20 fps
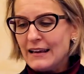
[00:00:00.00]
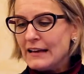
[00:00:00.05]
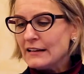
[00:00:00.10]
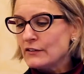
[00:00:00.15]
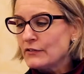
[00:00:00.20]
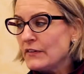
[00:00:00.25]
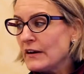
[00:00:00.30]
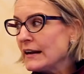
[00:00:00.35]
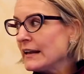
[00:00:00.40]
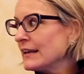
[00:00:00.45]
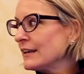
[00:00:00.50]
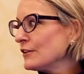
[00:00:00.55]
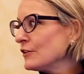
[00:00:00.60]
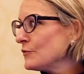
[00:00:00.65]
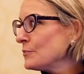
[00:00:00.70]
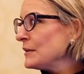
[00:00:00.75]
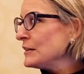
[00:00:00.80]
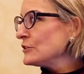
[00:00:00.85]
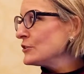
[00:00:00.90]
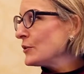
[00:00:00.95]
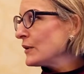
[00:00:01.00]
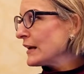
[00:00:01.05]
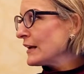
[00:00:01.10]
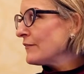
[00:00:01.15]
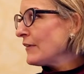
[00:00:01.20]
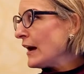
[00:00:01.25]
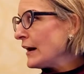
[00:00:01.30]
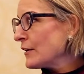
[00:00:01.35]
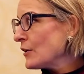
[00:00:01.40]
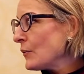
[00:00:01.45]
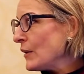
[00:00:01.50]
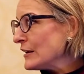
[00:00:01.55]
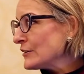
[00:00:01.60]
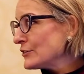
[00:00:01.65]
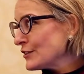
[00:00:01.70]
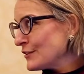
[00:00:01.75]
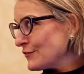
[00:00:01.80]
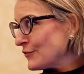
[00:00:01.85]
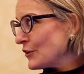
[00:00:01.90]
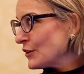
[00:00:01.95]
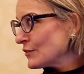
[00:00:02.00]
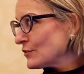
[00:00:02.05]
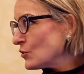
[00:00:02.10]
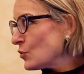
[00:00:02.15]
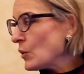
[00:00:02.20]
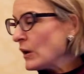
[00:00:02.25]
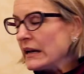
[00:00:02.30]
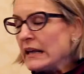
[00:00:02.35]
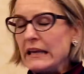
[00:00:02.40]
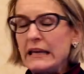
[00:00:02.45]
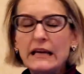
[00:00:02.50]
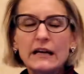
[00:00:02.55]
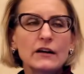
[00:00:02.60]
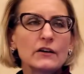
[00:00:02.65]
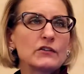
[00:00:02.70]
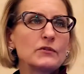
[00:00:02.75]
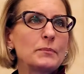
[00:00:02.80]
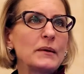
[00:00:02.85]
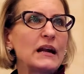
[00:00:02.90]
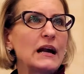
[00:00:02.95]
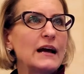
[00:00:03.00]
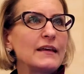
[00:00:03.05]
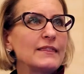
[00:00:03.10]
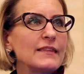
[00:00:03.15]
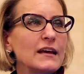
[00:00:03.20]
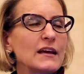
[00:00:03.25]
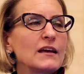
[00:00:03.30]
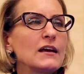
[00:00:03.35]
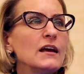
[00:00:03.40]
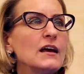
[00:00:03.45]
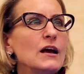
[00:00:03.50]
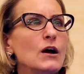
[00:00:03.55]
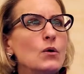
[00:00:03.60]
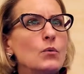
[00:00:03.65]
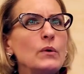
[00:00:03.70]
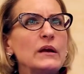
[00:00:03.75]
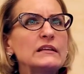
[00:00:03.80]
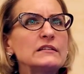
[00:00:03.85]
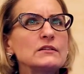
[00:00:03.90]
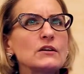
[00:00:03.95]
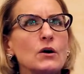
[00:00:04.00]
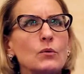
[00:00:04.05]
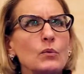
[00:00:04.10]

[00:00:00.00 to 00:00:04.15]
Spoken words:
it's funny, you've been doing evaluation for 20 years, but I think we